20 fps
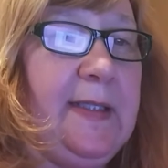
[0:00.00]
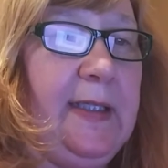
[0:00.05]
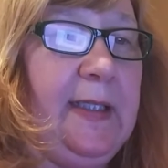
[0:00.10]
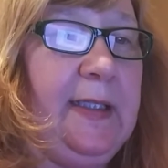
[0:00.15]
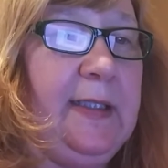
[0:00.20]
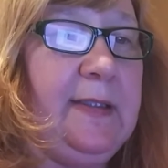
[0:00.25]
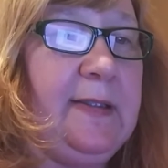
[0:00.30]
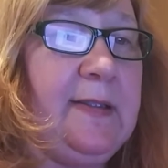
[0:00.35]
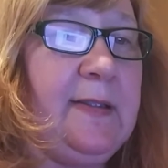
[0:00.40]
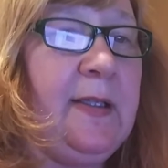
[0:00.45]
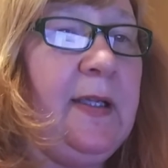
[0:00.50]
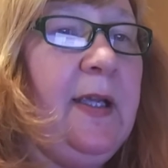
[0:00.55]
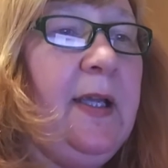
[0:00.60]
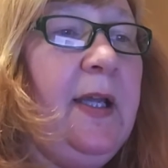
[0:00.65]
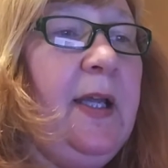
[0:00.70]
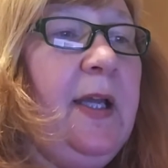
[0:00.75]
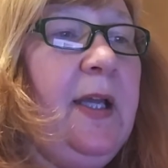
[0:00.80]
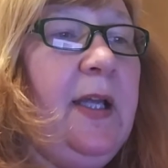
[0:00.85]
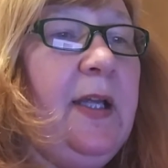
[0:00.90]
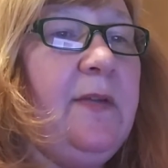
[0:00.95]
needs.
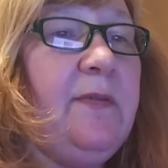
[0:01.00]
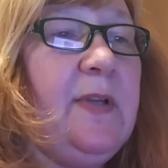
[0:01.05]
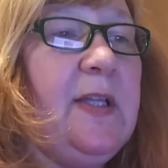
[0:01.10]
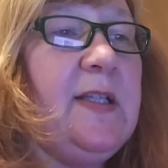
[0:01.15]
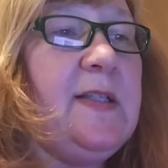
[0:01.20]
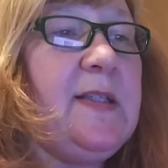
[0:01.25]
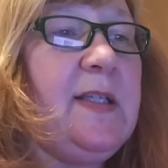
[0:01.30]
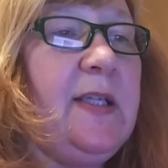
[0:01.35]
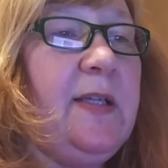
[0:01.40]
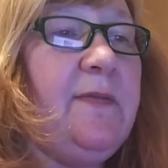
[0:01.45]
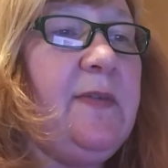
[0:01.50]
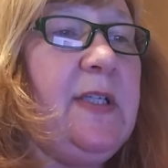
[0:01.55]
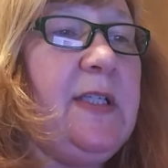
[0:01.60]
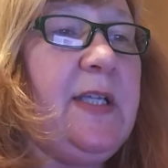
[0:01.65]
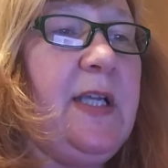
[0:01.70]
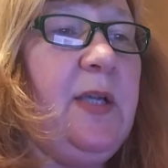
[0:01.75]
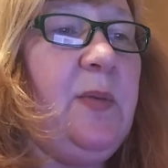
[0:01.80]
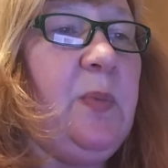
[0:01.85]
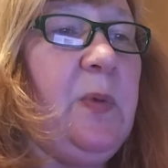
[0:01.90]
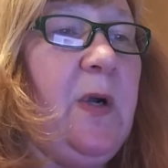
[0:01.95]
If this give and
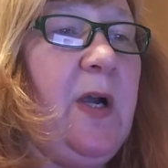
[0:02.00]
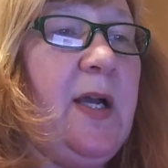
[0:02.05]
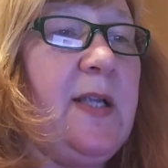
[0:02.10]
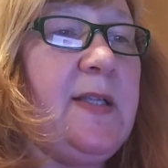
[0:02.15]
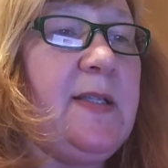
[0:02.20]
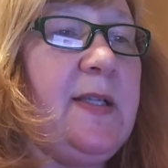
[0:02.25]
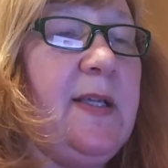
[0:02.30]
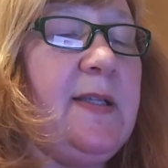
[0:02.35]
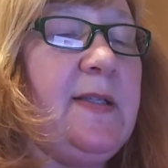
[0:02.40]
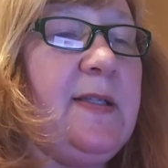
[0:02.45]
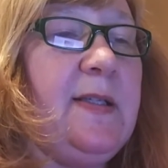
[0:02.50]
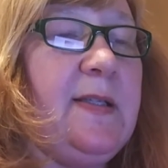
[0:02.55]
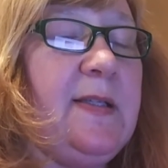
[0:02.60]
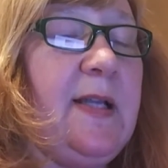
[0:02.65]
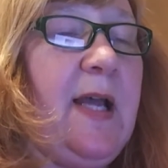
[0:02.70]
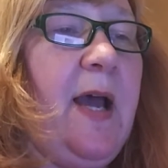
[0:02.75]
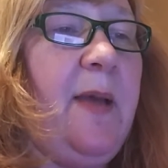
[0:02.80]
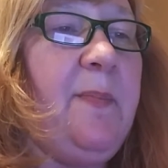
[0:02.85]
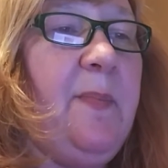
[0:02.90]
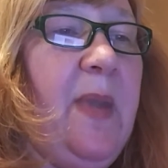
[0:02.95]
take process is
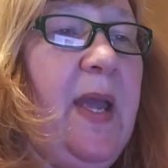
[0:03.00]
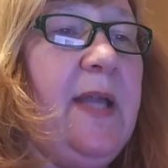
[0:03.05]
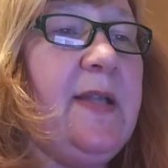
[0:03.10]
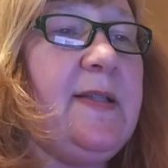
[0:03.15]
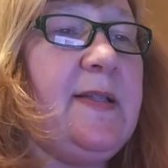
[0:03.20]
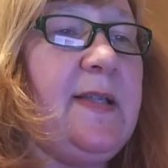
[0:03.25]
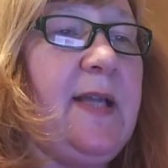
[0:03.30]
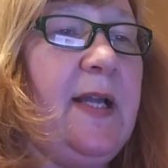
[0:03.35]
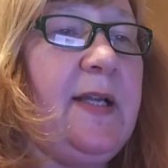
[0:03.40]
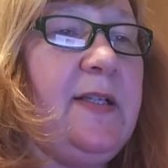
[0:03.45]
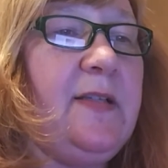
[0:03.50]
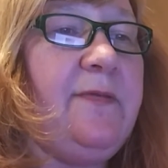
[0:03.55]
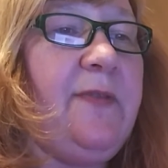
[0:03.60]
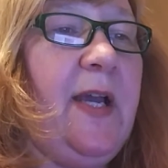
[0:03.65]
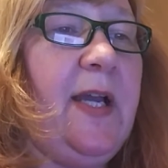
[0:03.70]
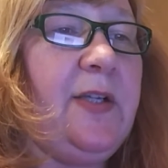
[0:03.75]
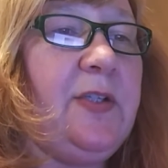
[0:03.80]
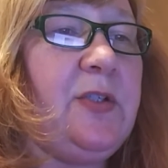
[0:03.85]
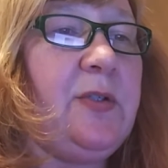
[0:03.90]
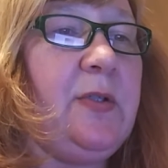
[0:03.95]
not met
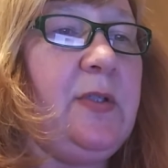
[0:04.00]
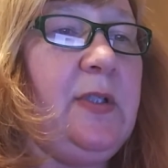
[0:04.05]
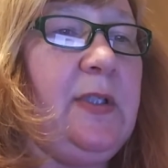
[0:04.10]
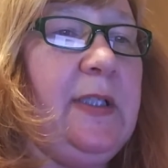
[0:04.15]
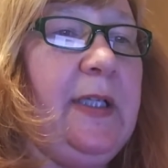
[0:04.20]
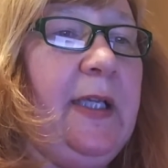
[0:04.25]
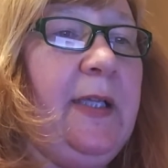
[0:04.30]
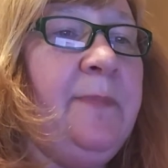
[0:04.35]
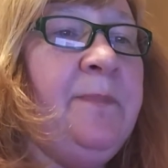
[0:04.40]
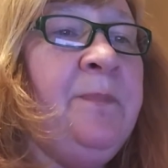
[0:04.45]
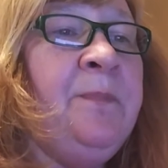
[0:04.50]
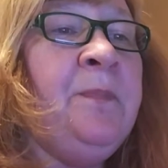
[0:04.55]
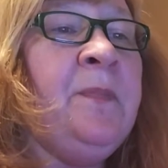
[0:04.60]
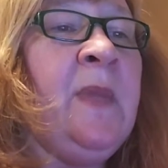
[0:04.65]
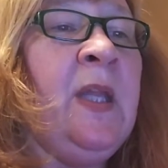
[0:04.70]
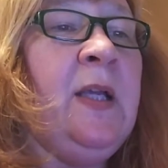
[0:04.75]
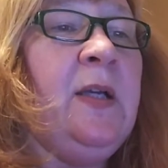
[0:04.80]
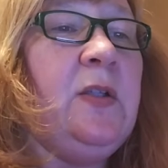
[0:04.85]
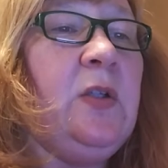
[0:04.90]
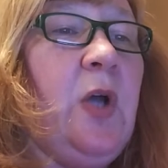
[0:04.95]
satisfactorily,
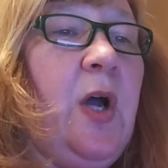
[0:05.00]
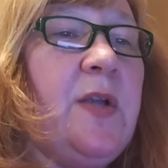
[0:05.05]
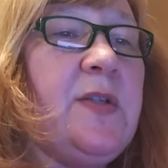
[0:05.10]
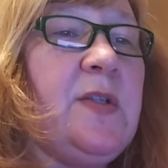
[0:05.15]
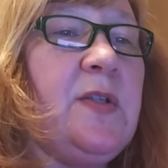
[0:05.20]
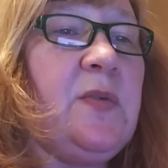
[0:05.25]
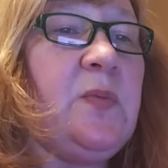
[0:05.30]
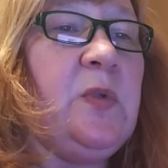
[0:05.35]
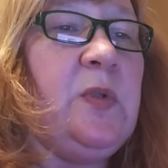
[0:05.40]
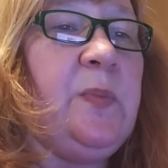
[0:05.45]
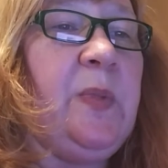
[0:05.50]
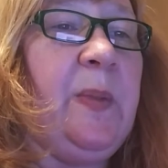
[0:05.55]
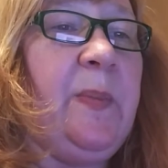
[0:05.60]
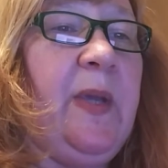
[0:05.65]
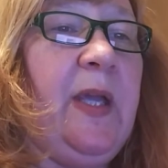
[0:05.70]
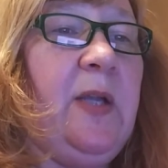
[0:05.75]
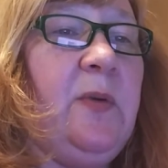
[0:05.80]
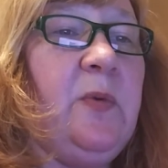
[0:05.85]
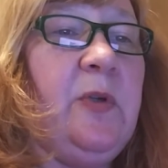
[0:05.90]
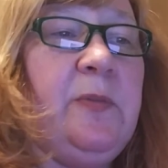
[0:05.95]
losses will be
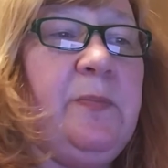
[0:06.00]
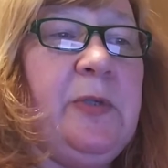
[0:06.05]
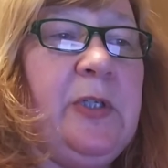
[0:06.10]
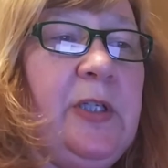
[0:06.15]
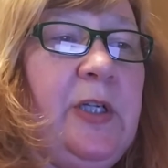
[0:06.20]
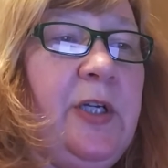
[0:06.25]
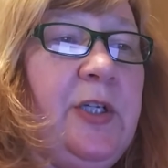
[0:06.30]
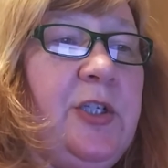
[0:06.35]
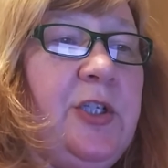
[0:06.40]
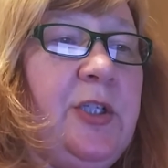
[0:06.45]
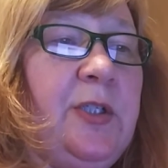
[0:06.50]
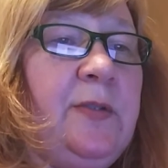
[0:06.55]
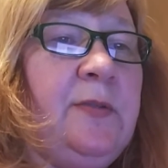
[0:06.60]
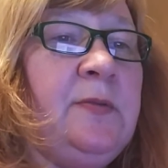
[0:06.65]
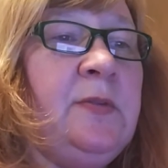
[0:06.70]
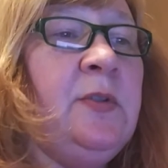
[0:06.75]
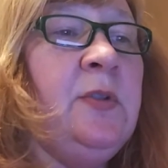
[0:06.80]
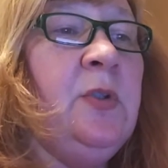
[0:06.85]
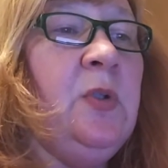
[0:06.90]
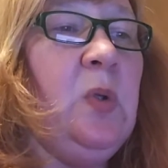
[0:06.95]
made with production,
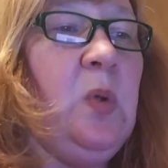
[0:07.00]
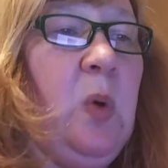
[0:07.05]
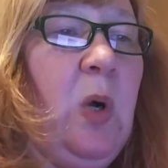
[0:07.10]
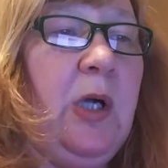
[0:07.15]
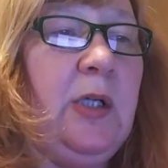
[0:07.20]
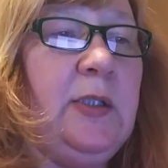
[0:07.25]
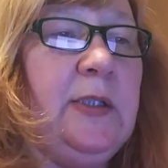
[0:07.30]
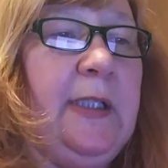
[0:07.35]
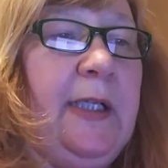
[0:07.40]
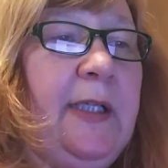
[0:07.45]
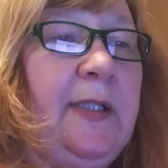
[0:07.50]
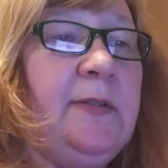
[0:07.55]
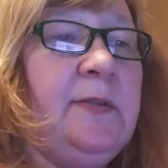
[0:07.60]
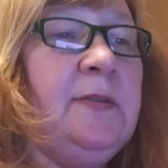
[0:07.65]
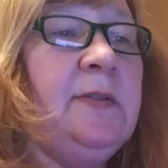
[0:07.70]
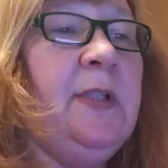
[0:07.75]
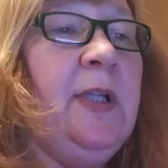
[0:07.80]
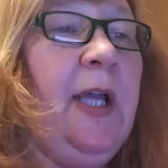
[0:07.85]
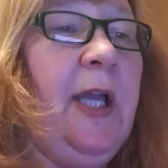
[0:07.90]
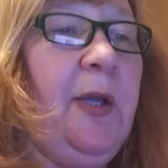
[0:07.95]
quality,
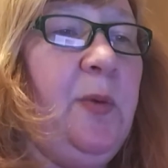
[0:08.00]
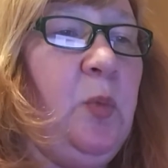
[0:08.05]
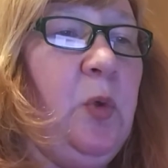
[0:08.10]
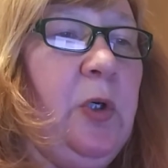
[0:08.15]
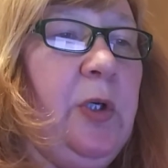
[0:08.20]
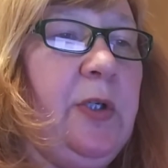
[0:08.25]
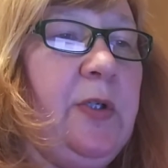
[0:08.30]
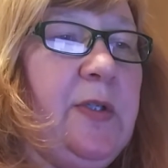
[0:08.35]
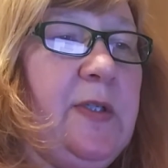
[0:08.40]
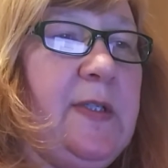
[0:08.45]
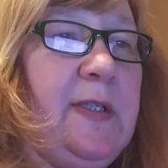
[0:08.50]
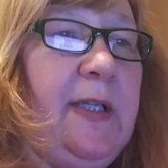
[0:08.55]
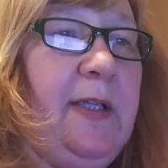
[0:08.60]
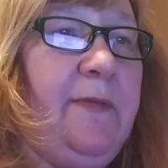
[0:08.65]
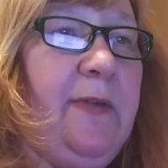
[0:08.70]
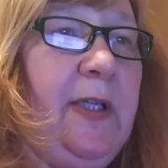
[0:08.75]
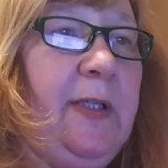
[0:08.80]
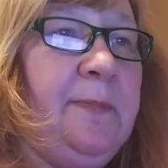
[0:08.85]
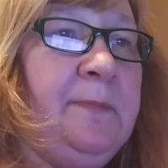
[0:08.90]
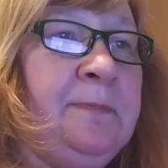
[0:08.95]
and workers
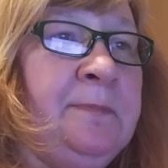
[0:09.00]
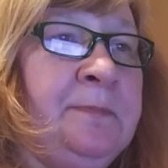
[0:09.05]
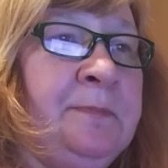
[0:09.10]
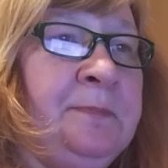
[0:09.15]
leaving.